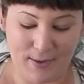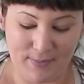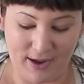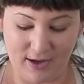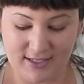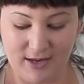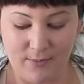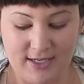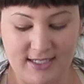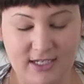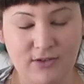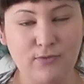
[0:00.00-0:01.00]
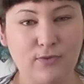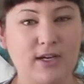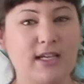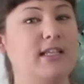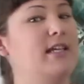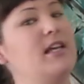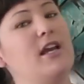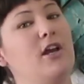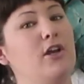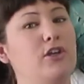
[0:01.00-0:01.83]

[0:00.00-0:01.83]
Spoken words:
I said we didn't really